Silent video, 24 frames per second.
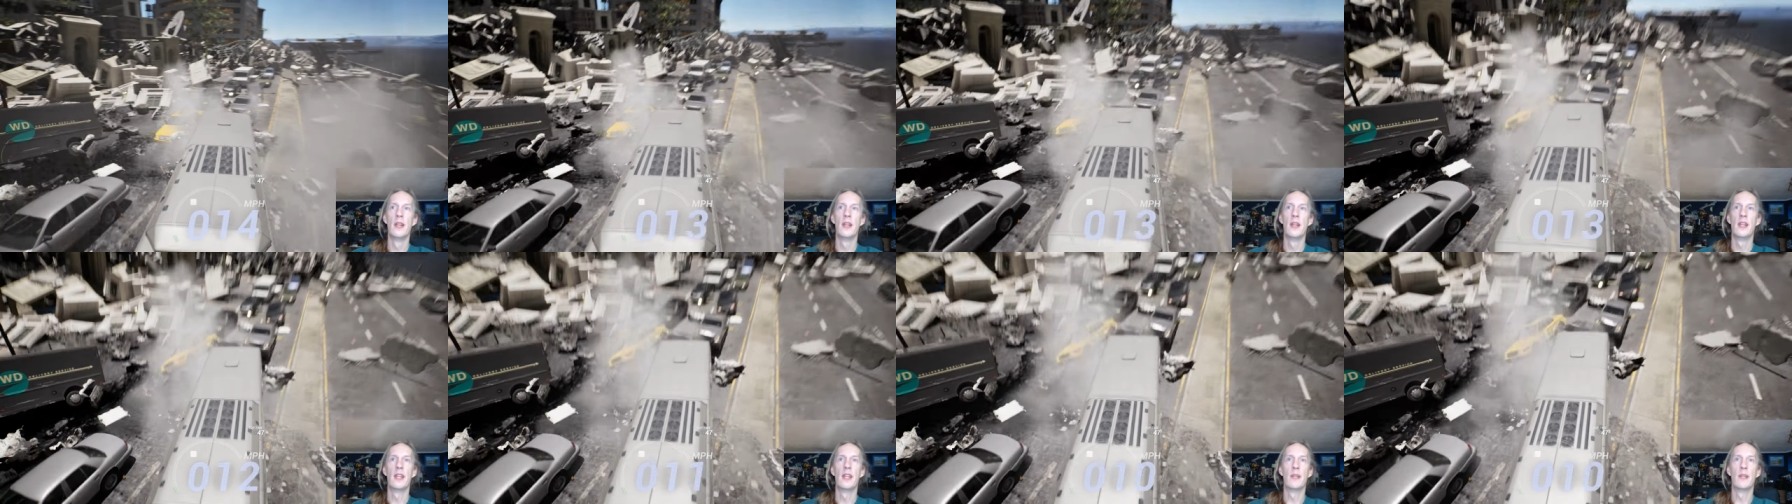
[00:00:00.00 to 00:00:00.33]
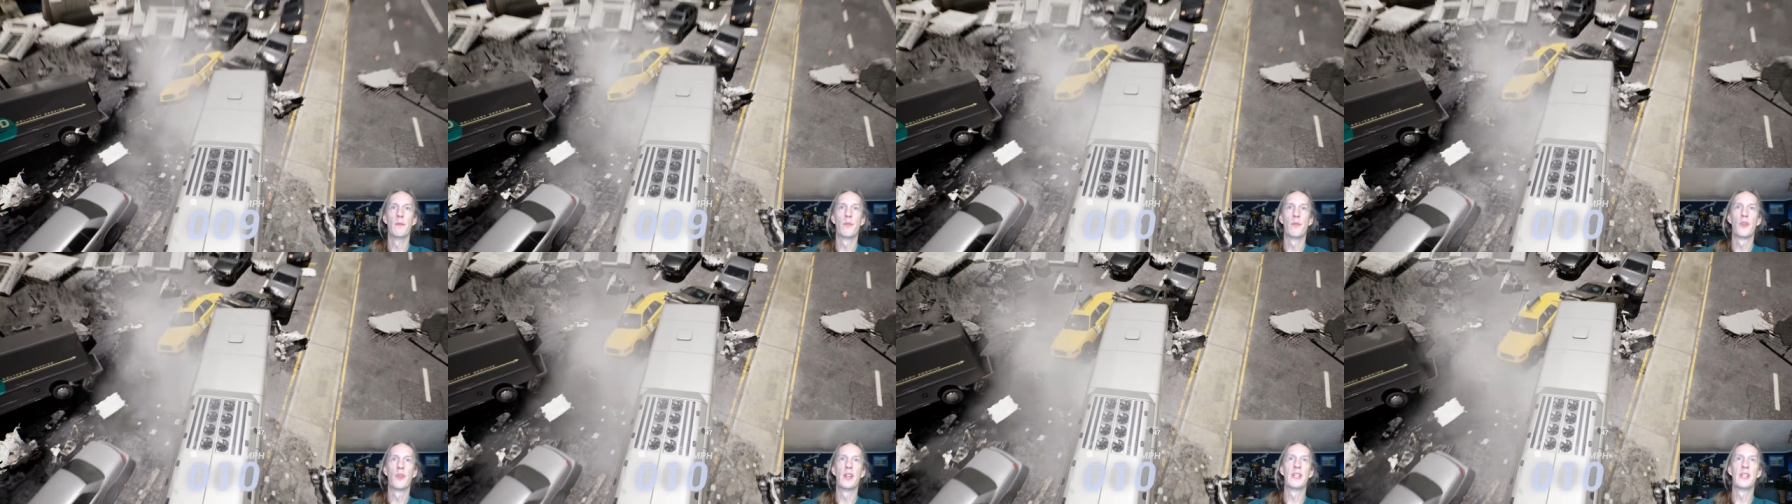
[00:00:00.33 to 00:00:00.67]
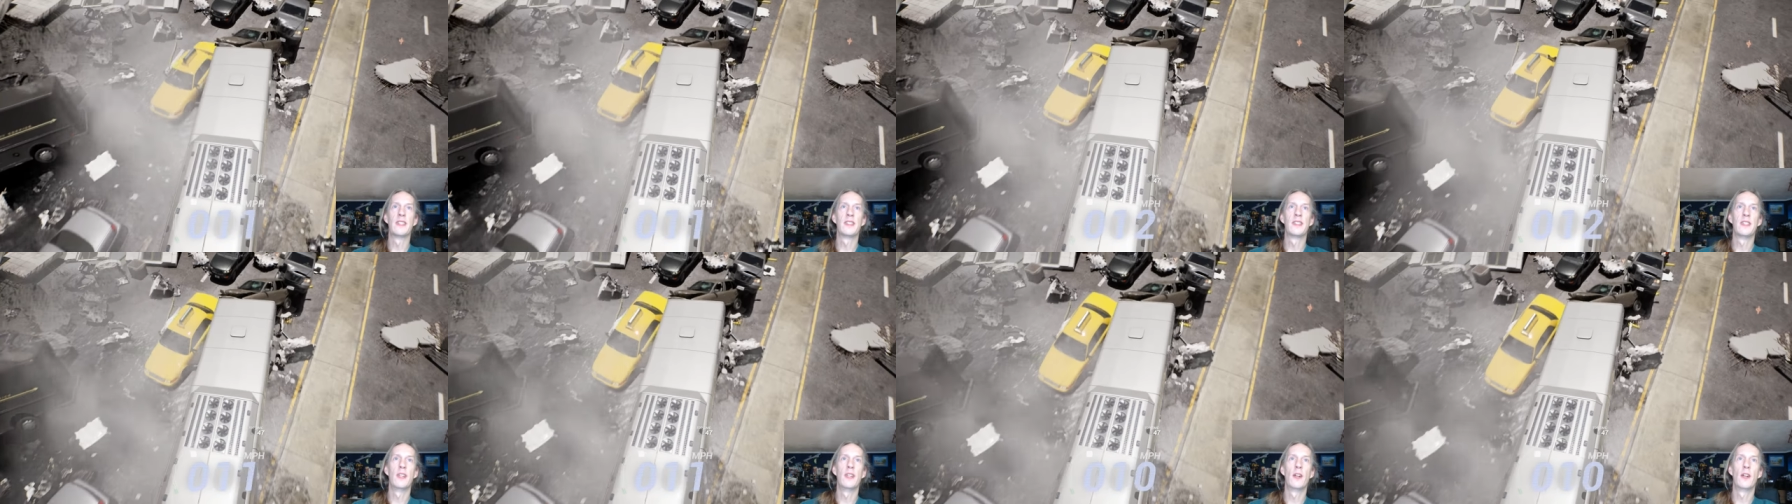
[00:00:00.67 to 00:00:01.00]
in
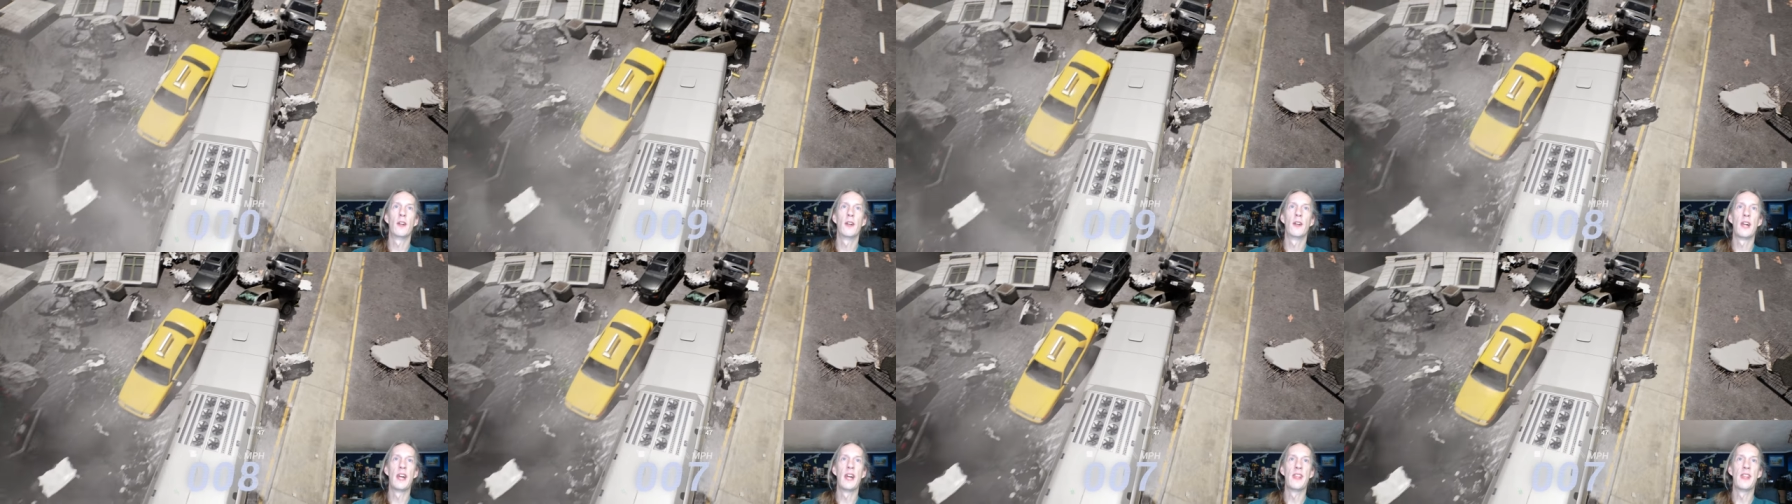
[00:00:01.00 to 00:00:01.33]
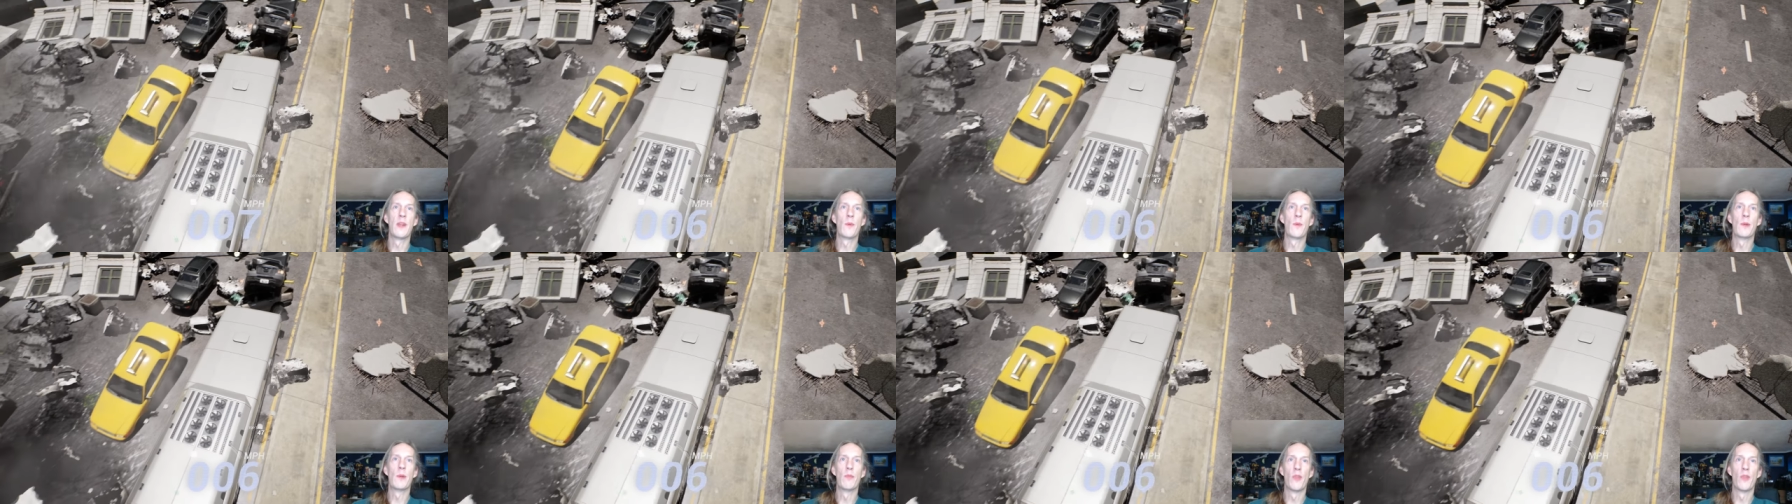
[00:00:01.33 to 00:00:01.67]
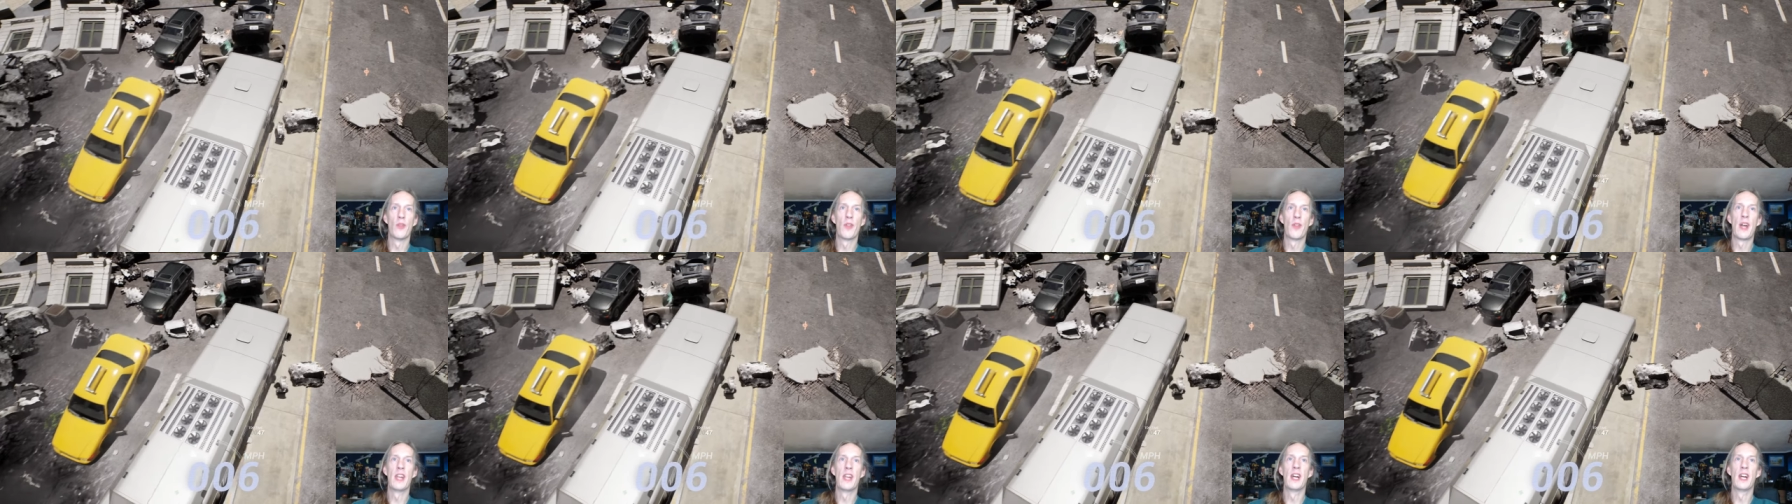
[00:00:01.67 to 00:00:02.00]
place here. And then we blow
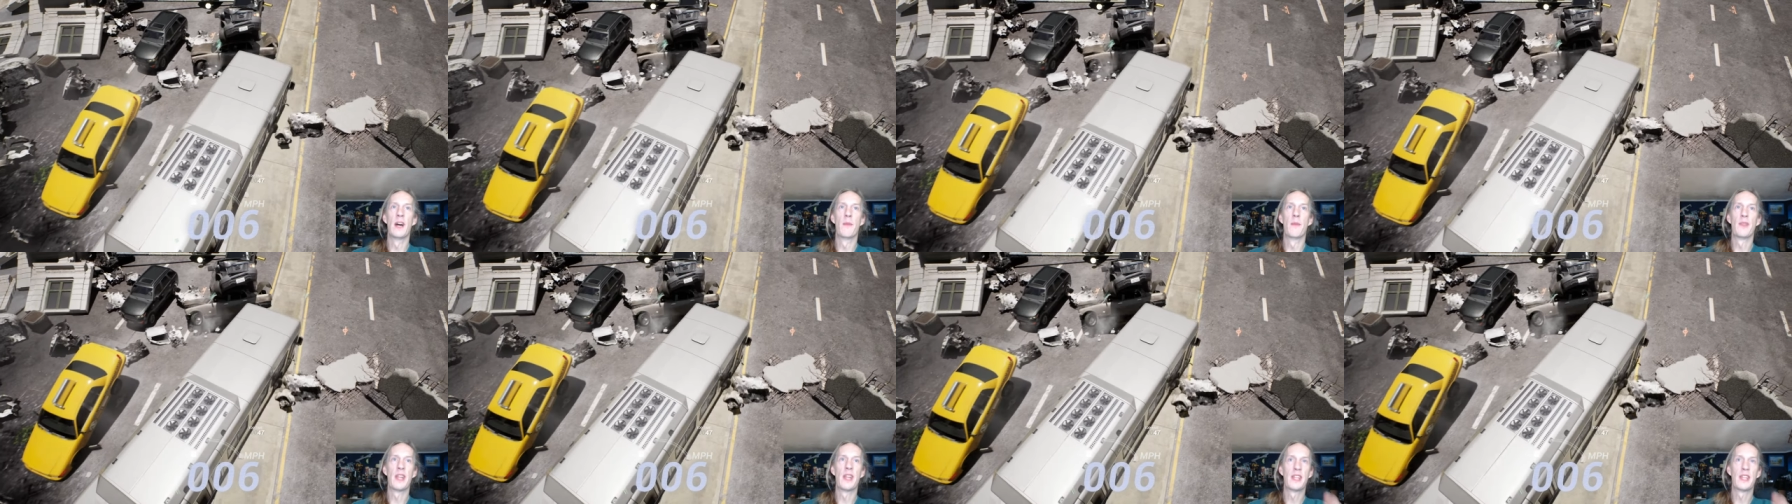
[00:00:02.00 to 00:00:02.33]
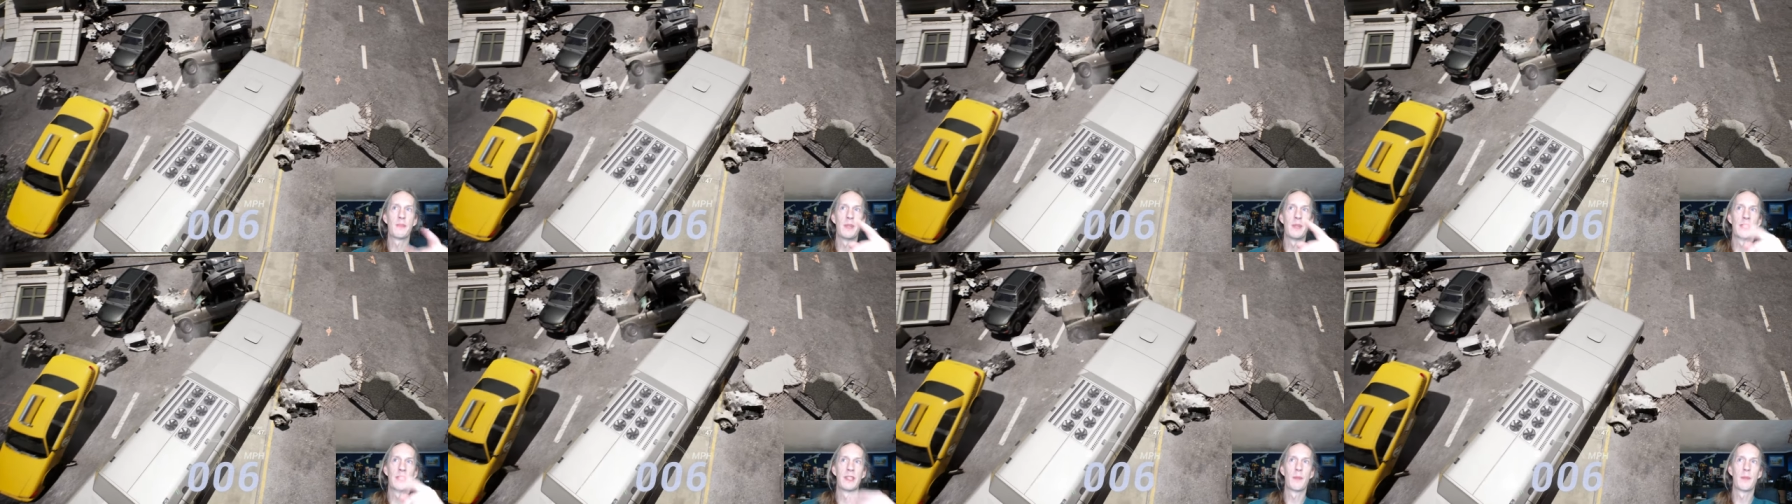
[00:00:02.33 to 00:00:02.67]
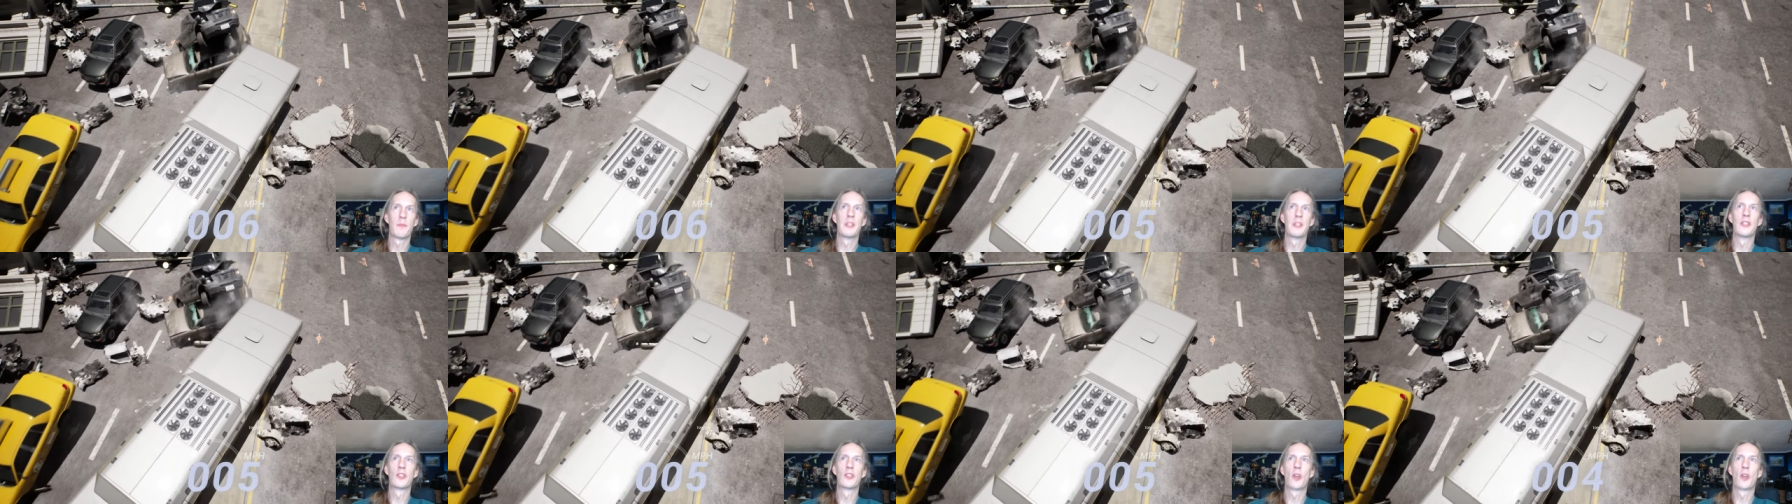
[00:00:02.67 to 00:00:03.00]
that up, and that makes up
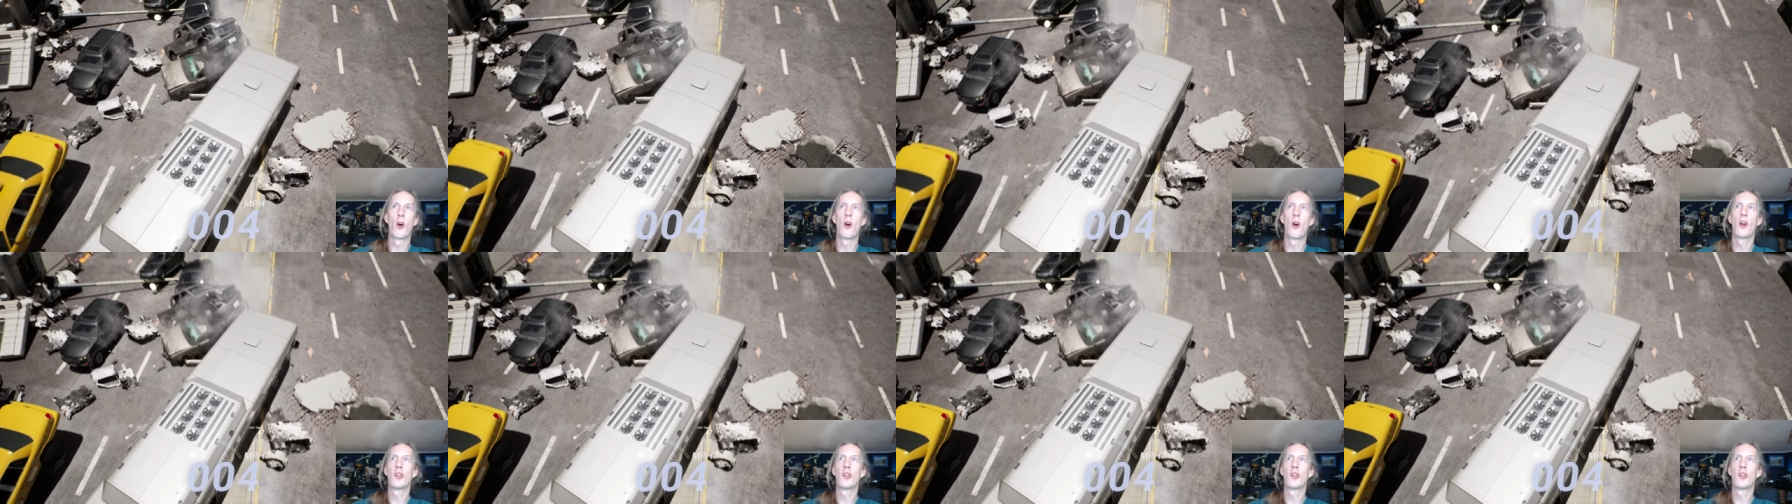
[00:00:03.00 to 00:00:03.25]
these car